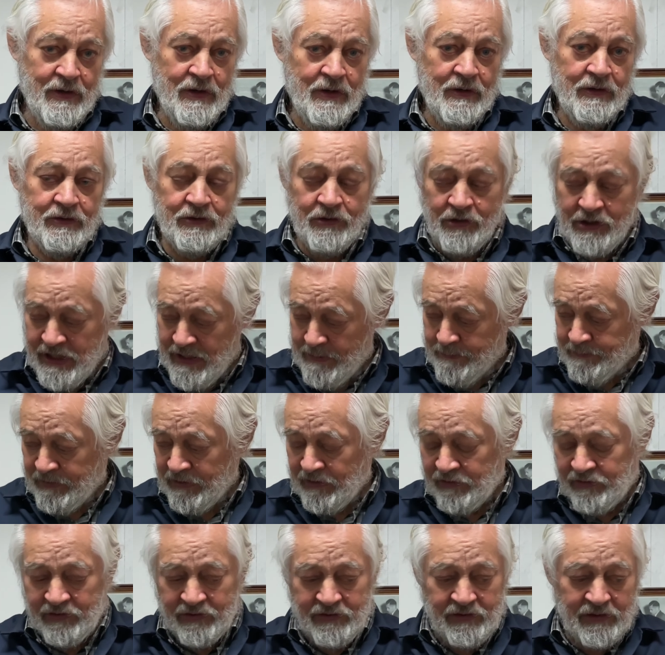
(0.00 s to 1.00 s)
to keep
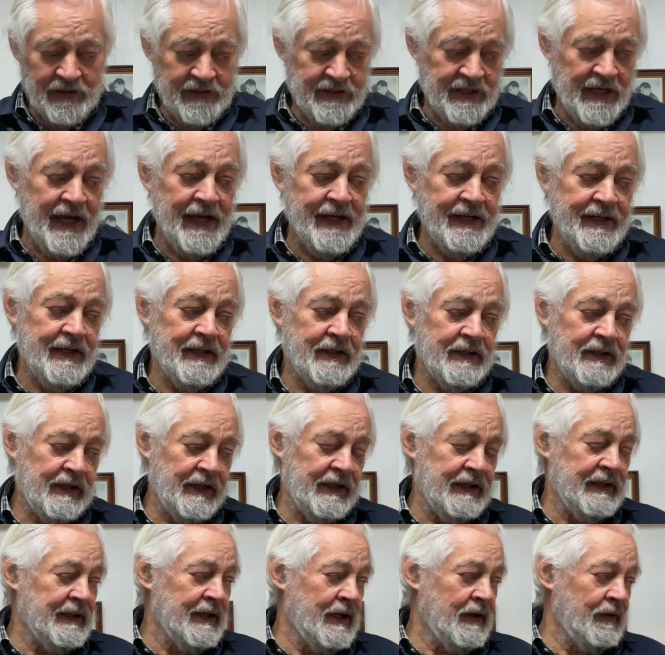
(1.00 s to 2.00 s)
things tidy and
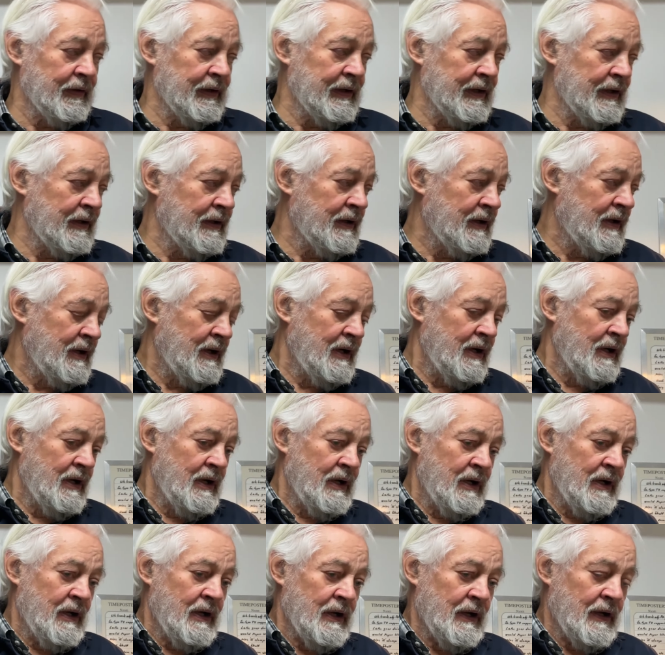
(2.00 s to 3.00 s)
clean down here.
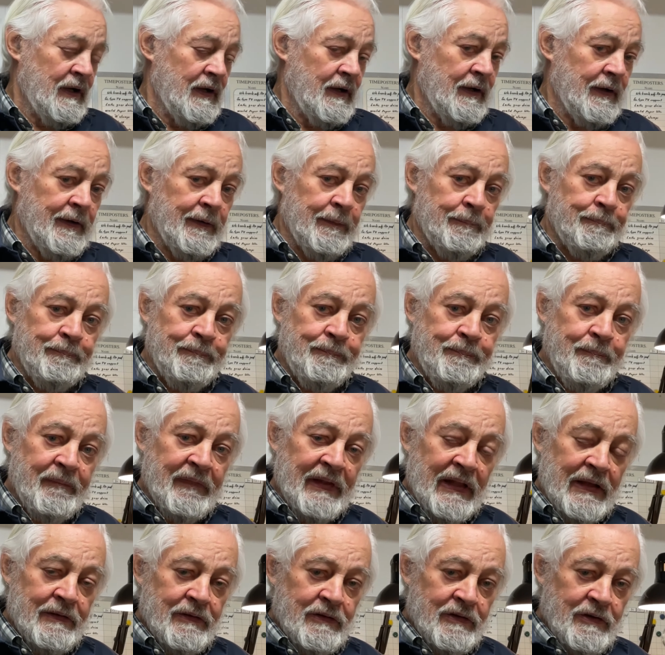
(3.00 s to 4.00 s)

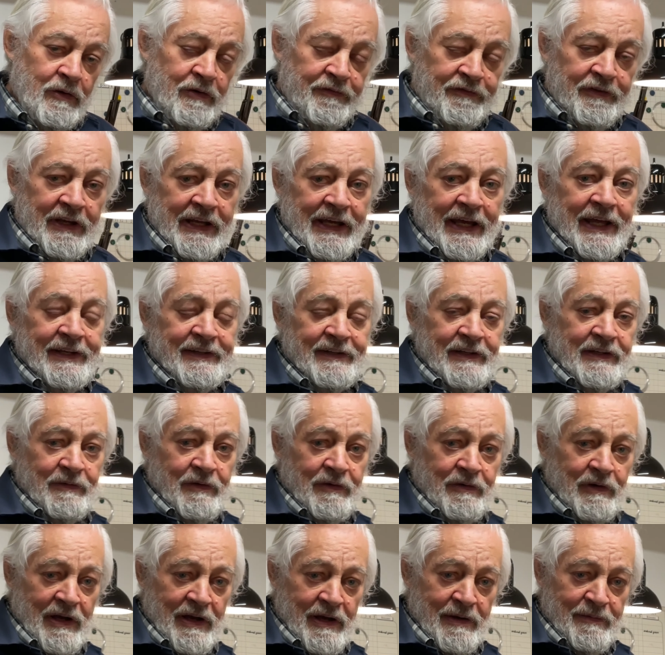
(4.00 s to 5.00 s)
Don't forget,
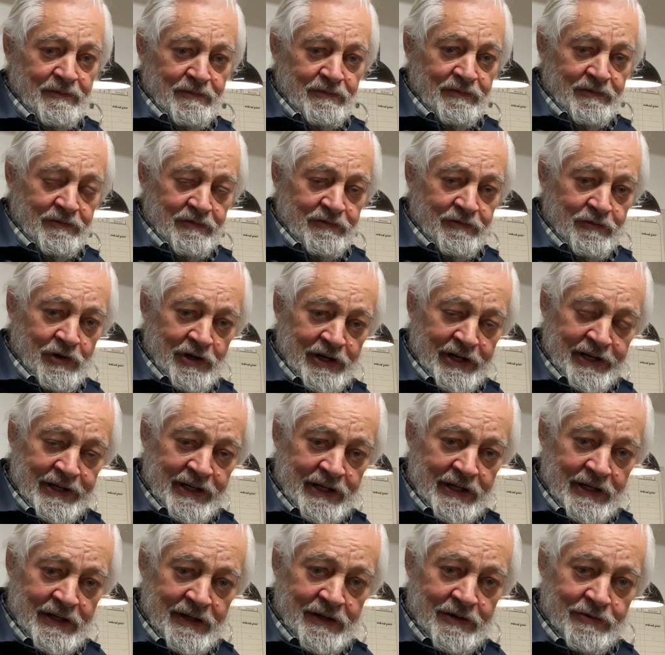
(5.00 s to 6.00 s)
we're in
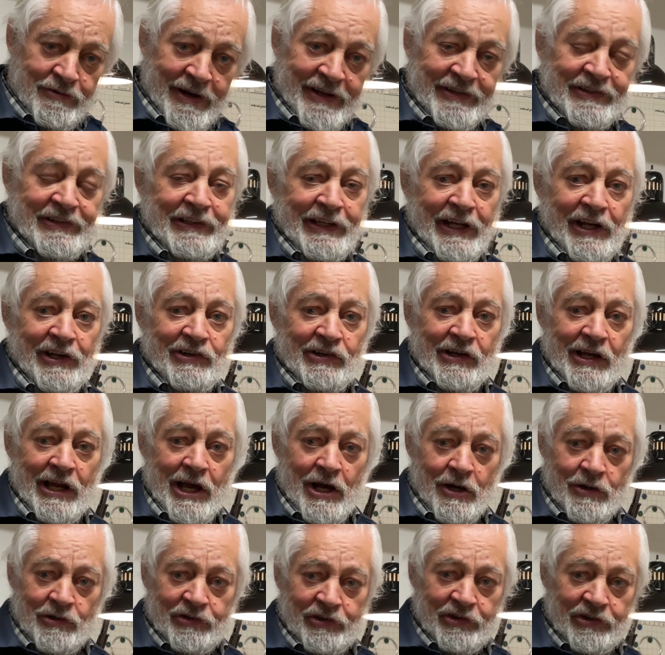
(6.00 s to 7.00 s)
a residential
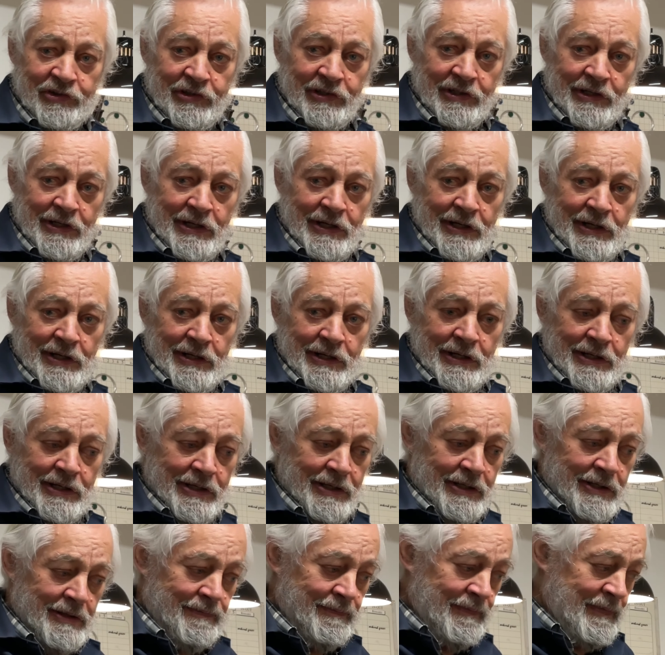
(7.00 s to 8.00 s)
house.
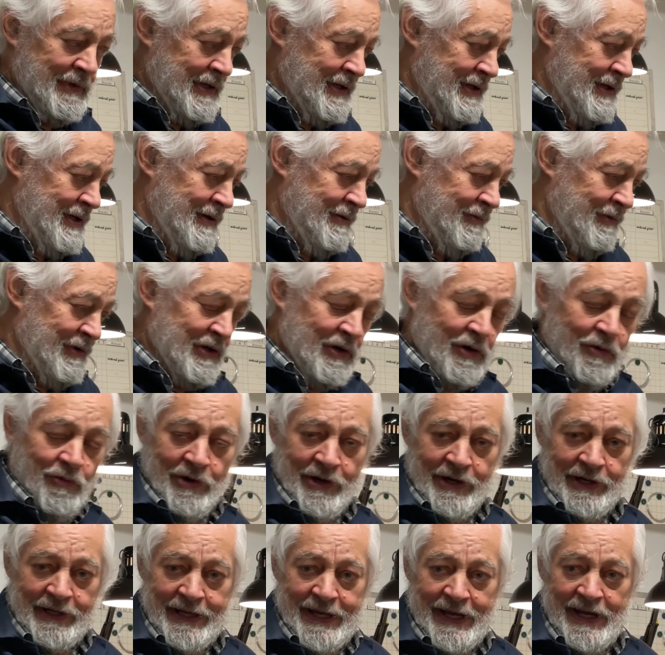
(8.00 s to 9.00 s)
We don't
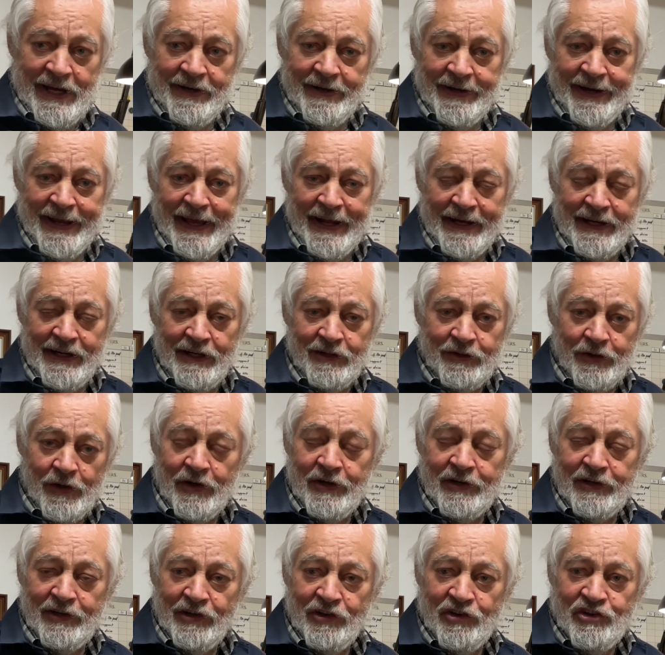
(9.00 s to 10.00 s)
want to carry any
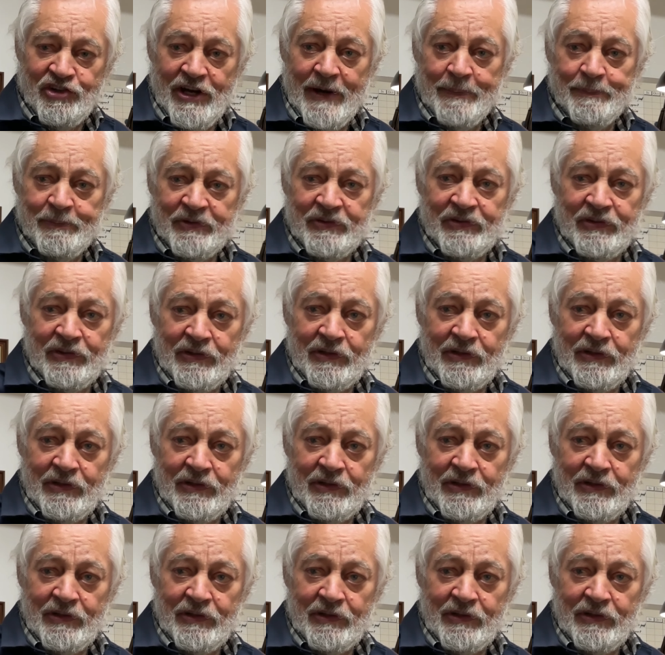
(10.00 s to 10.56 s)
dirt and chips